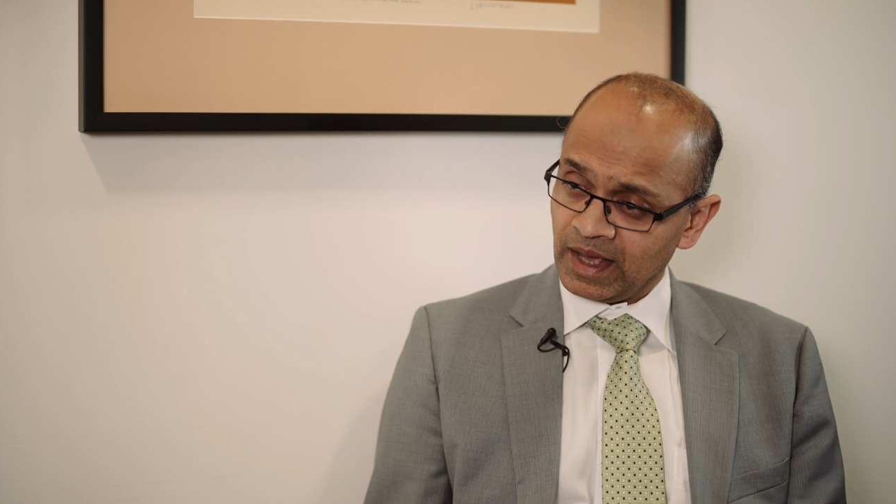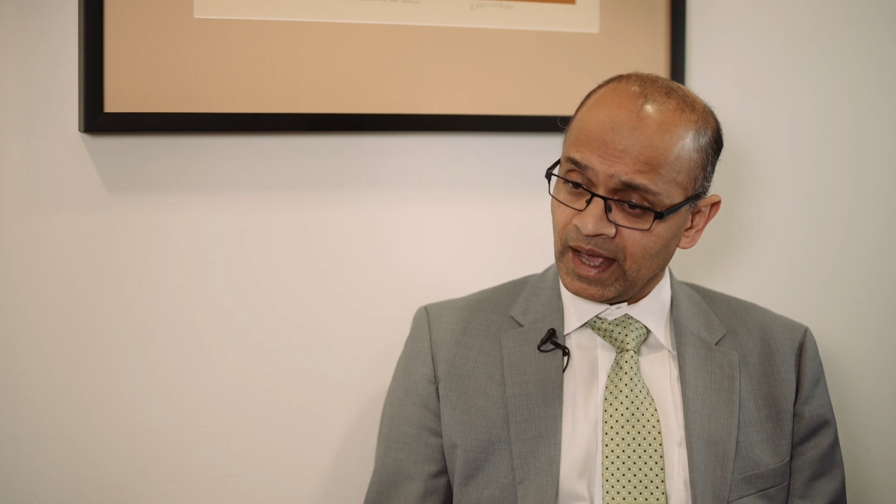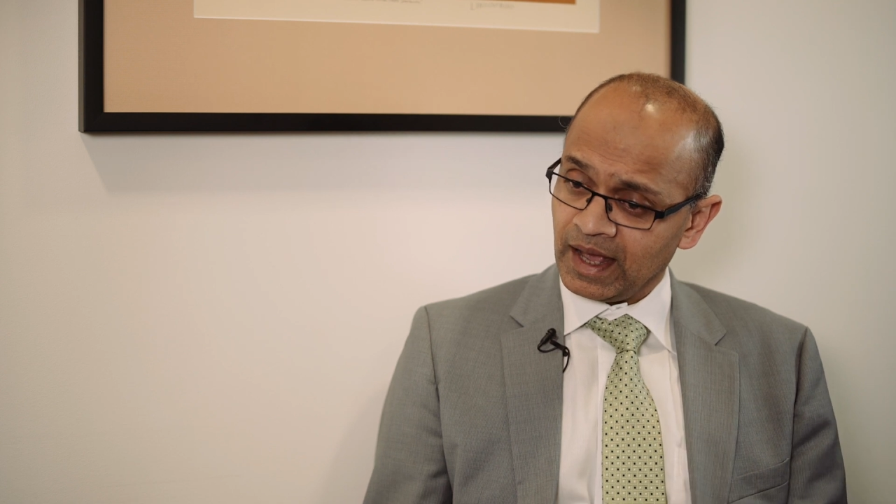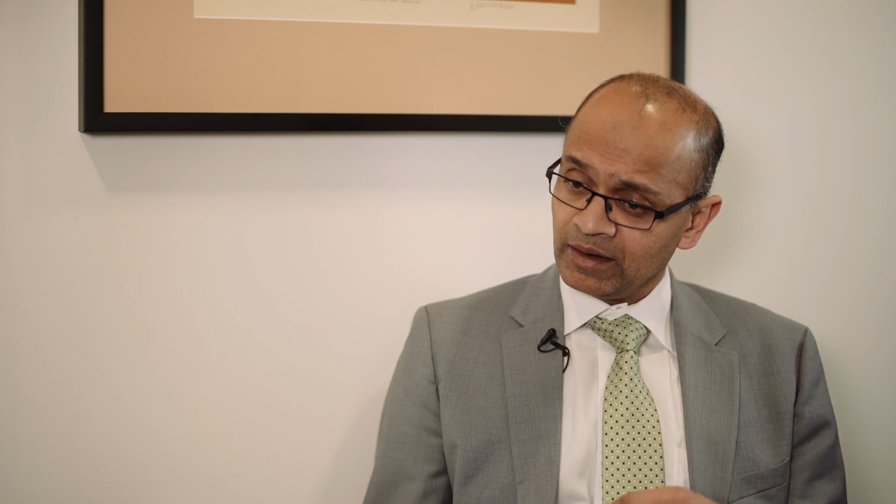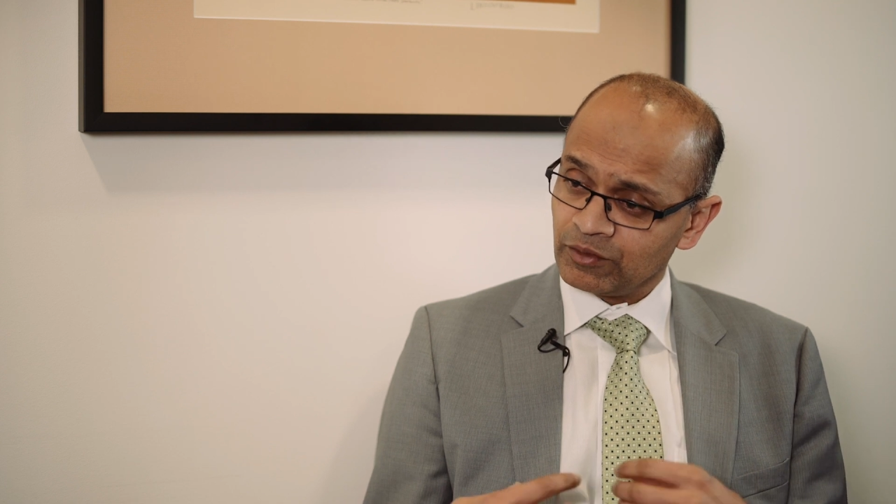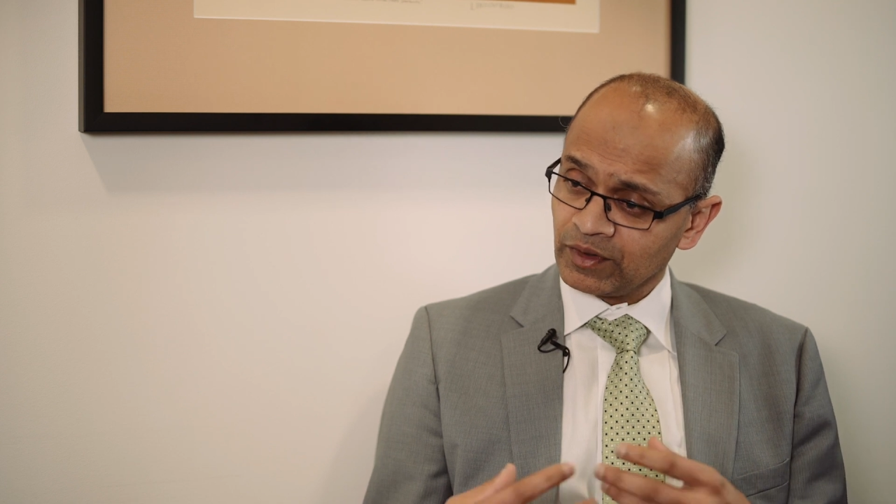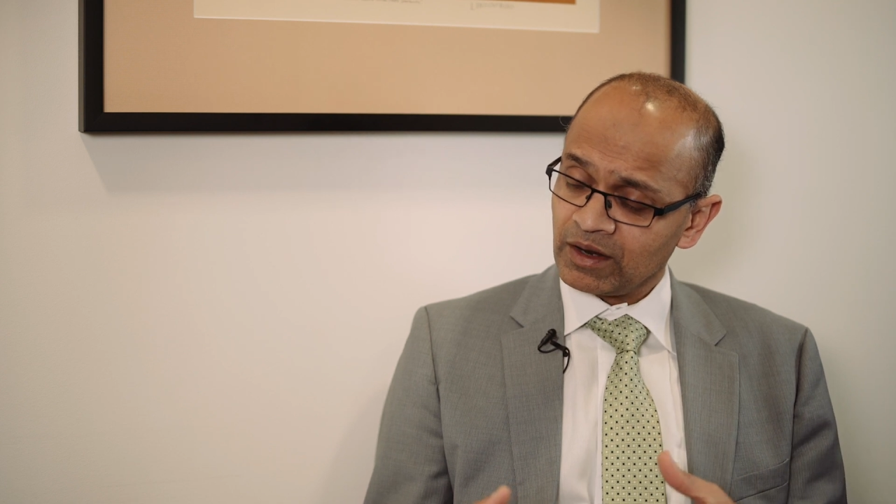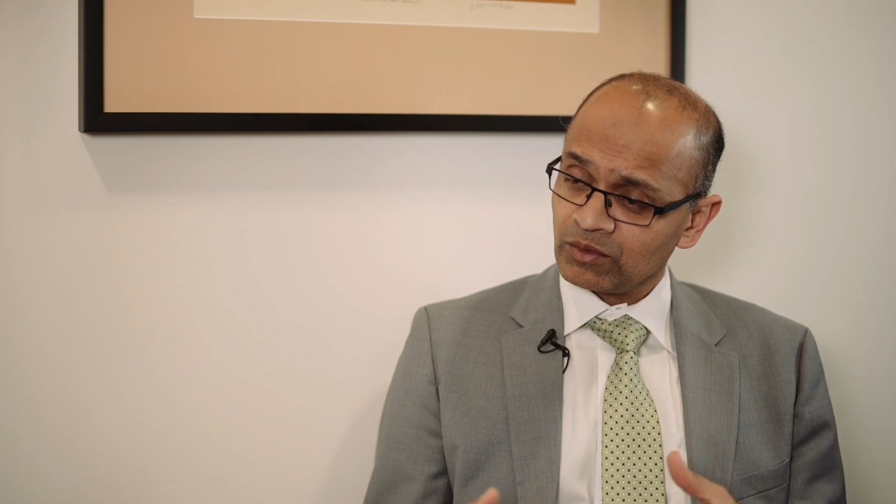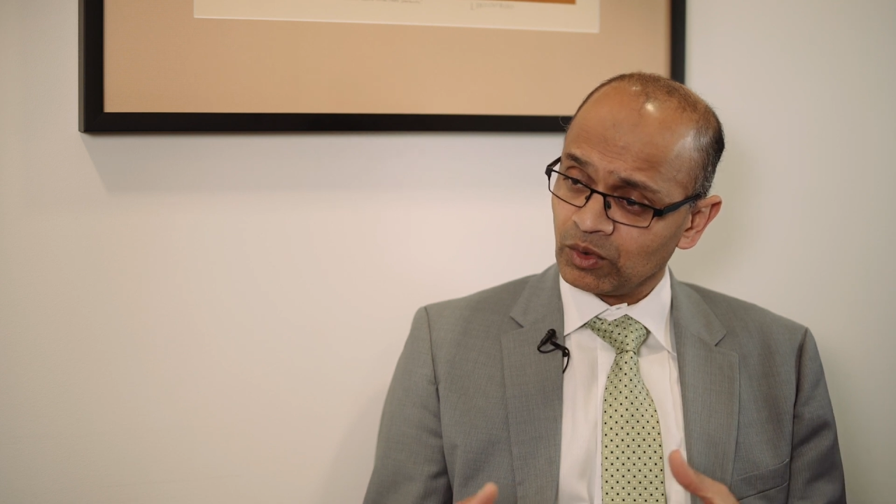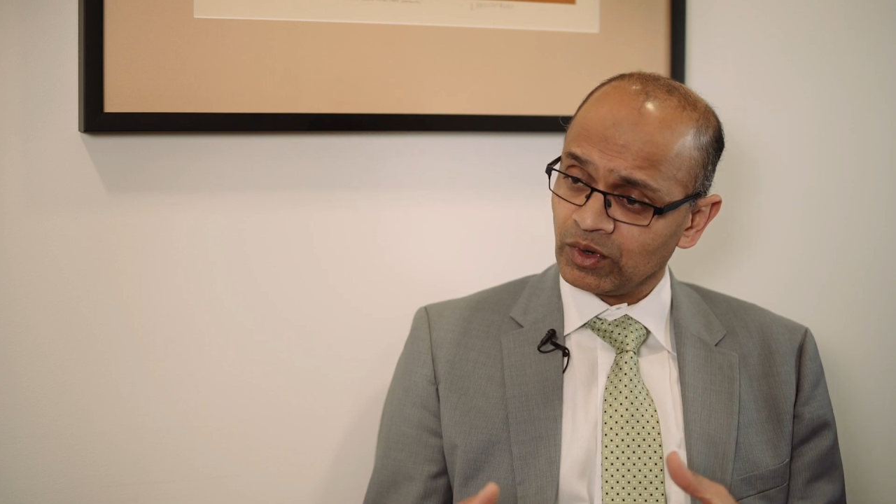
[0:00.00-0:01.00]
And for
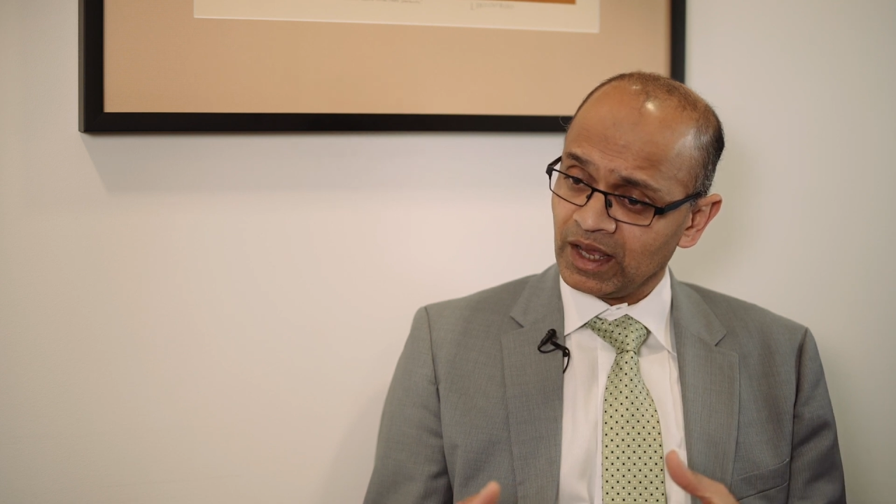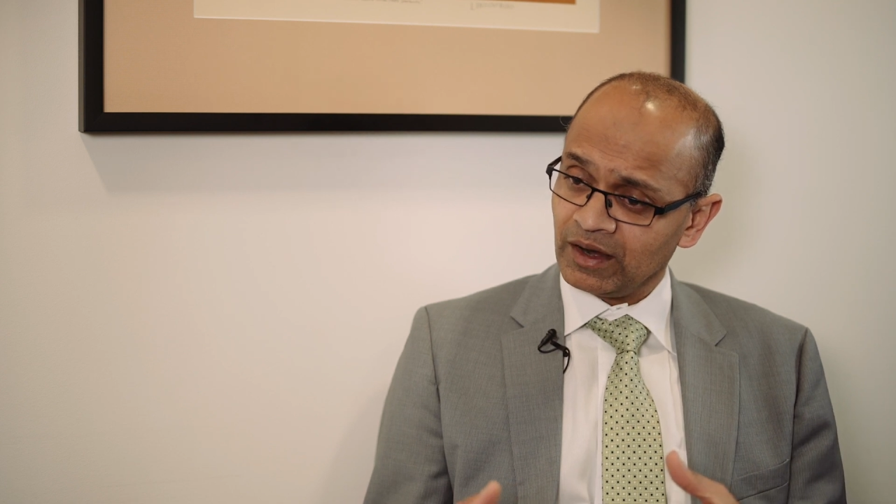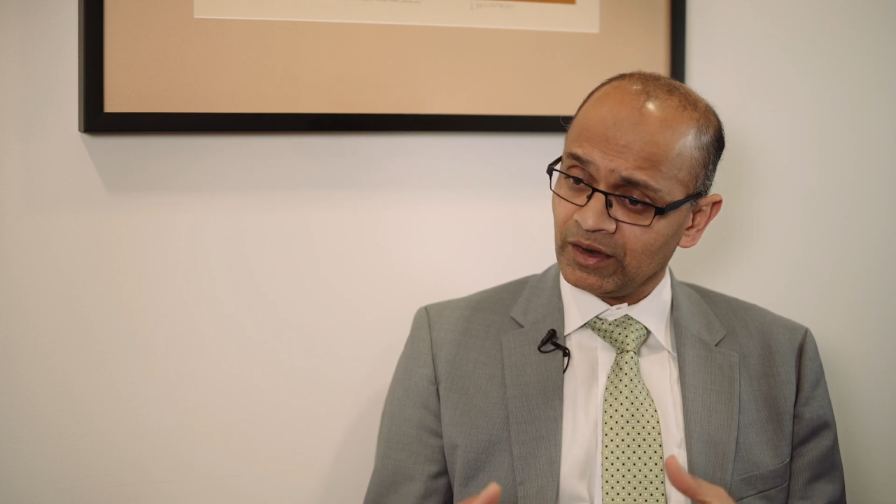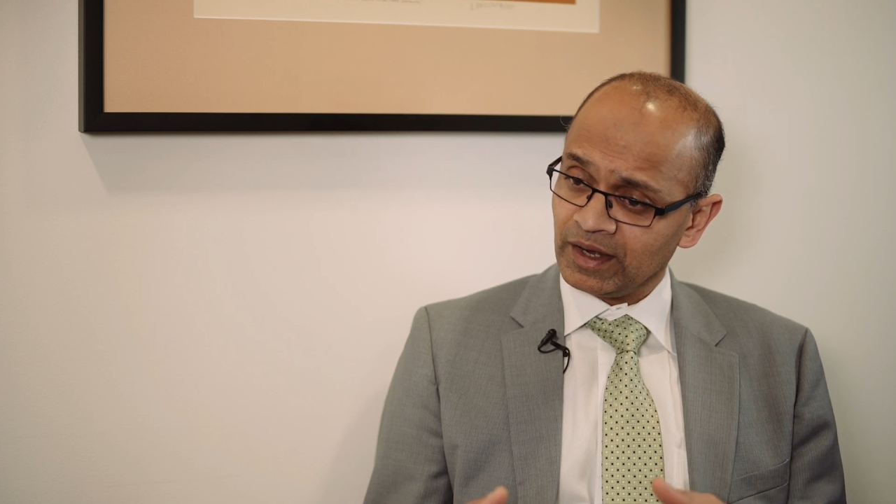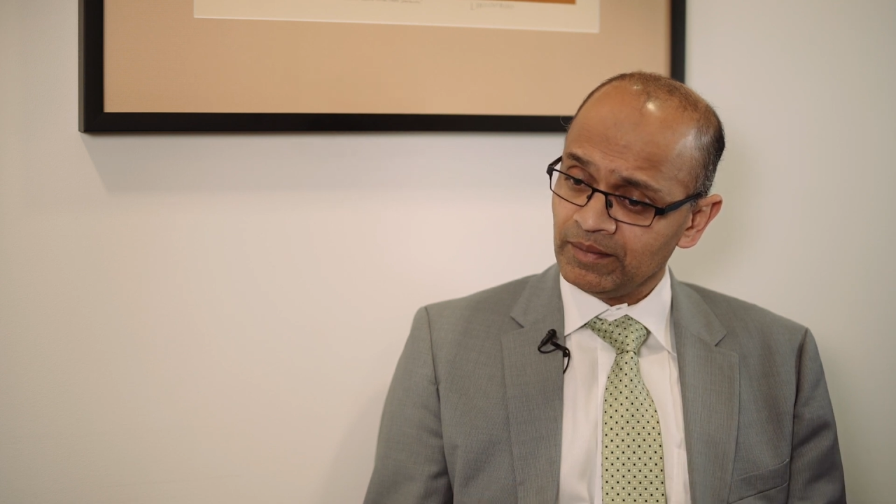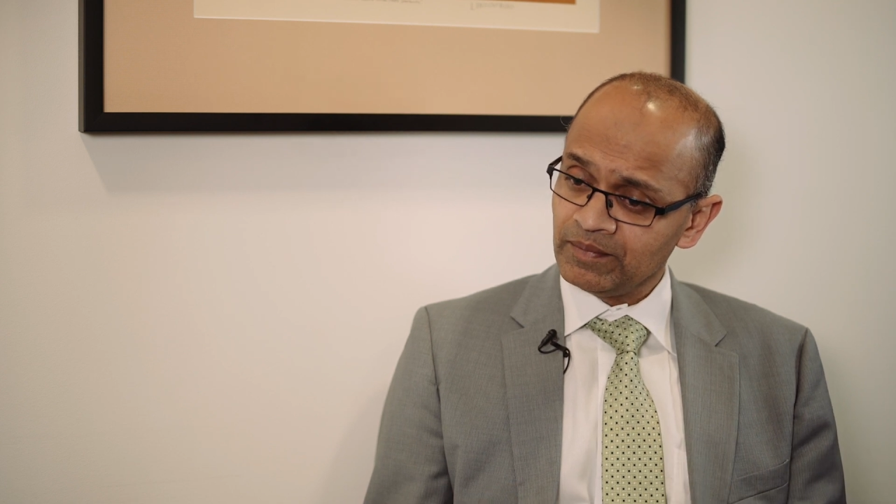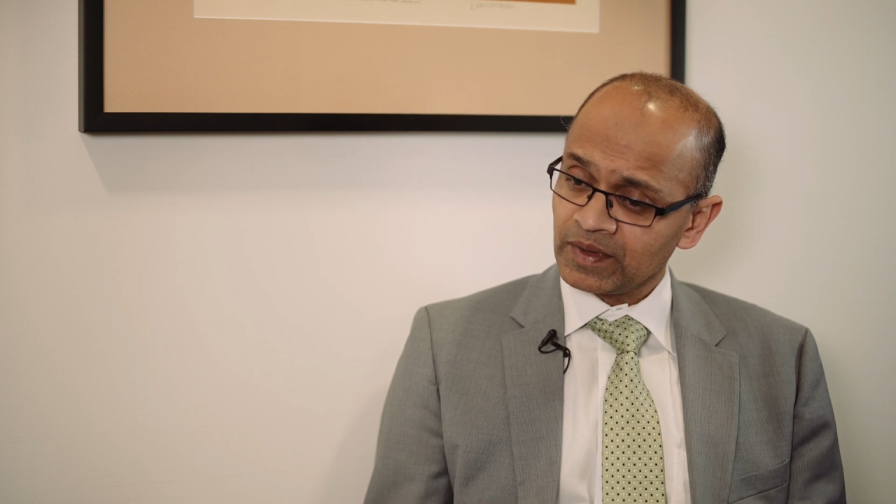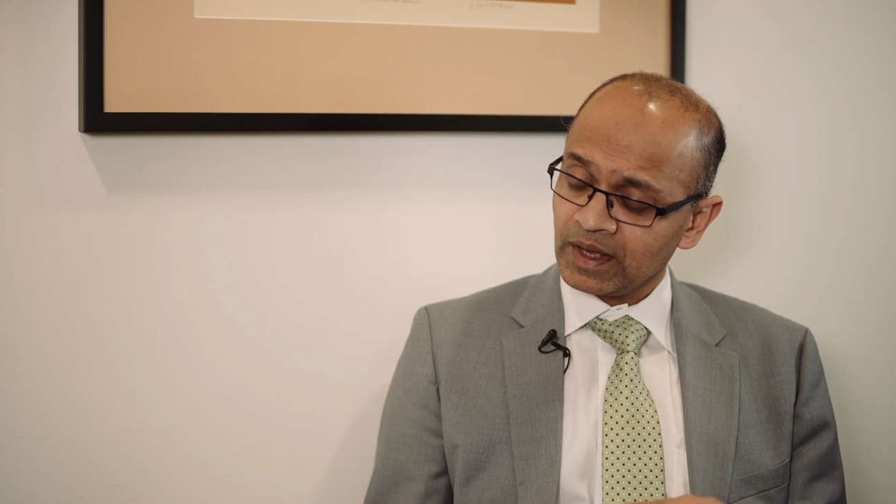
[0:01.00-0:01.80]
that raw area,